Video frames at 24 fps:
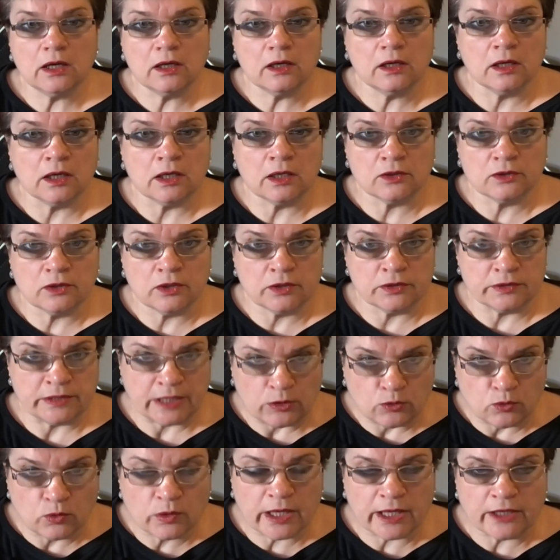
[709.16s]
an
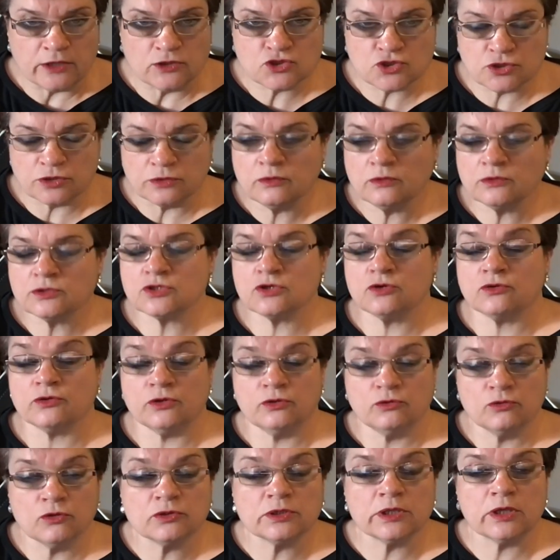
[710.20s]
allocation,
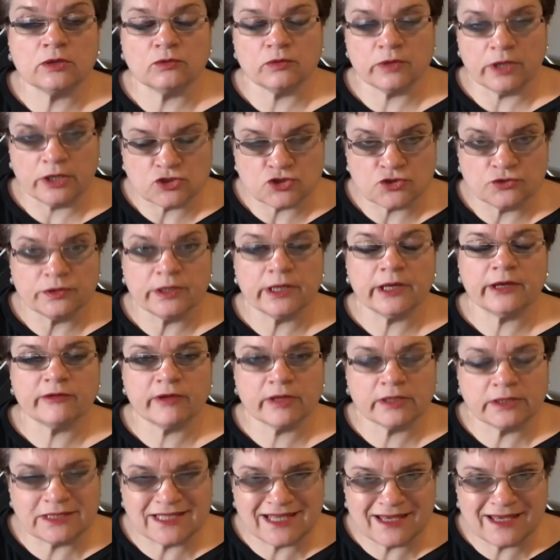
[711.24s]
direct